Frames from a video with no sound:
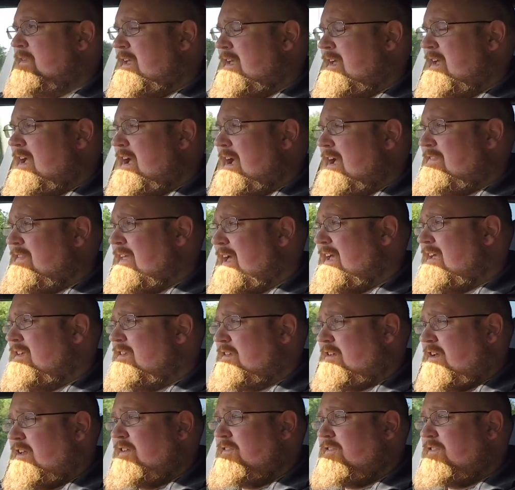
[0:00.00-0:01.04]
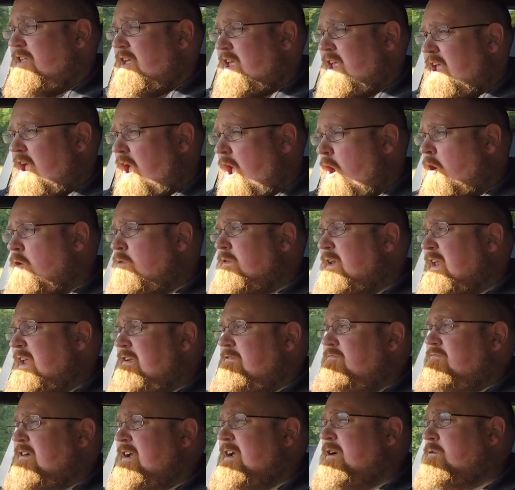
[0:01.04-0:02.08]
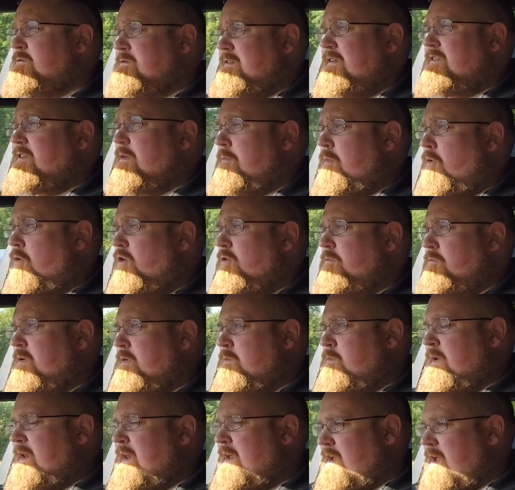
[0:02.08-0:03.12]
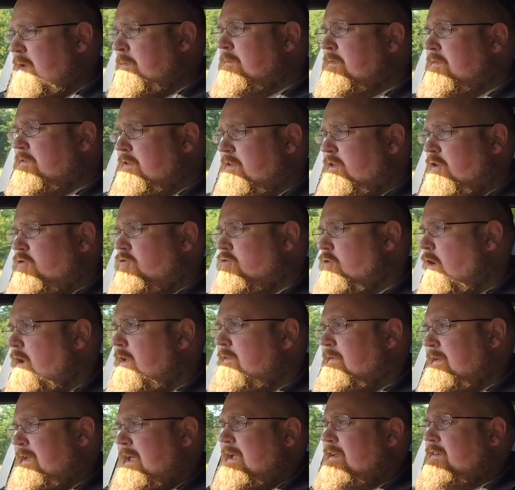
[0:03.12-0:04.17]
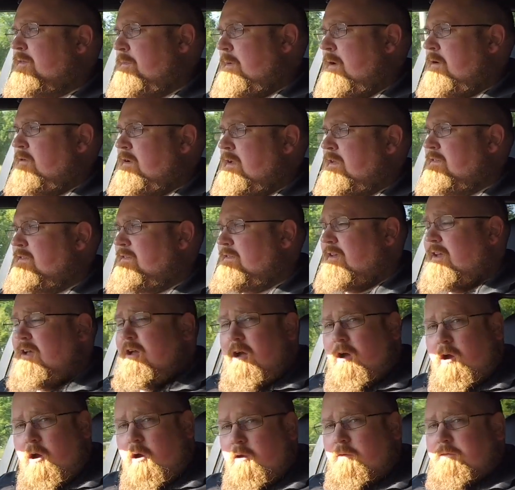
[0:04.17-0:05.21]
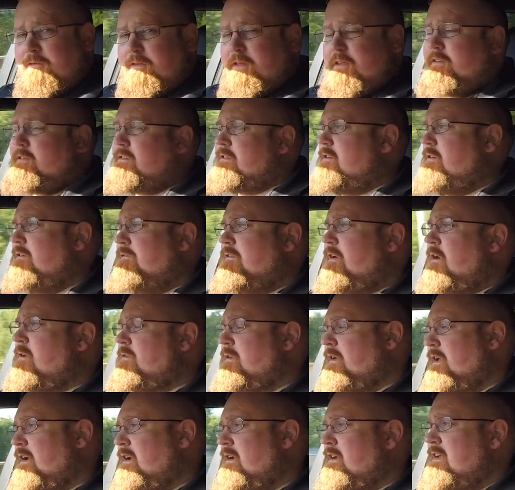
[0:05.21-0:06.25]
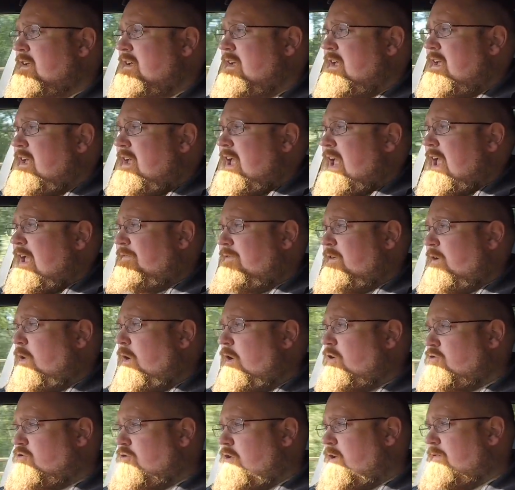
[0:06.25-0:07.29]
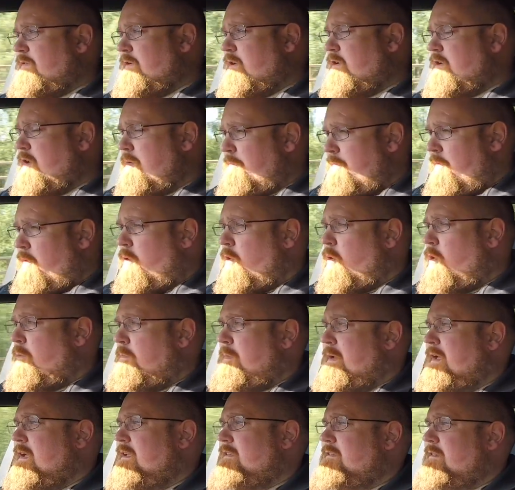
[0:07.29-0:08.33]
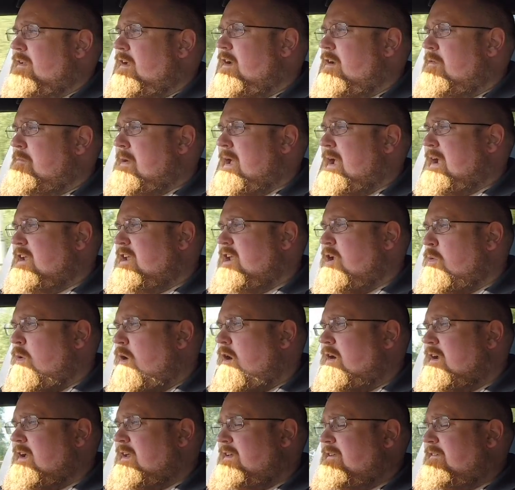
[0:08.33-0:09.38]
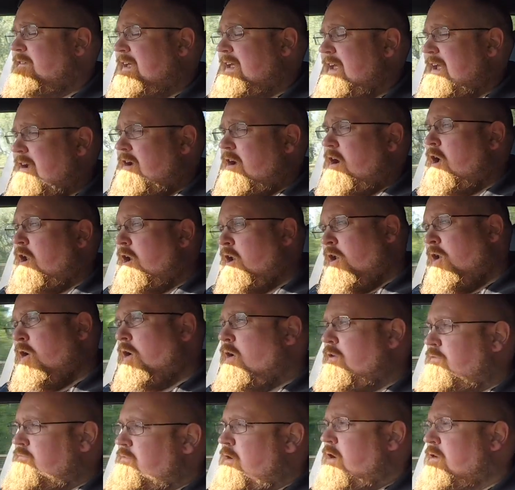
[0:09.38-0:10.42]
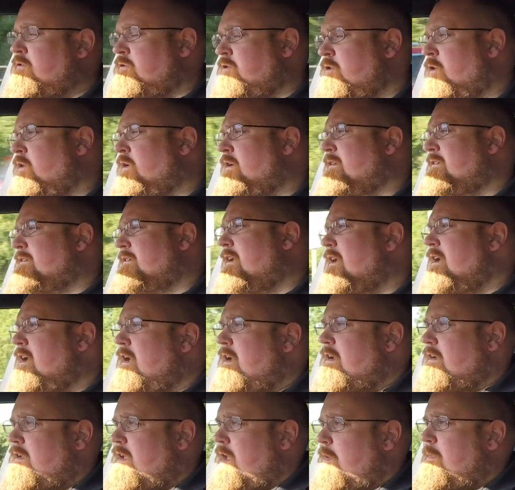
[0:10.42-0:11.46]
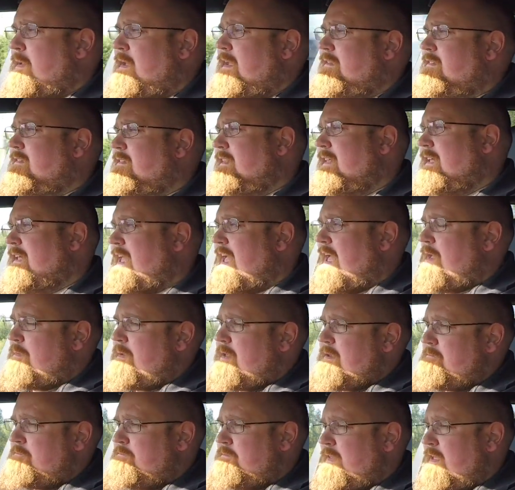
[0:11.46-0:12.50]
And that is kind of the only real disappointment when it comes to the driving experience of this Corolla. If you are driving on a poor bit of tarmac, you are going to hear a lot of road noise coming into the cabin.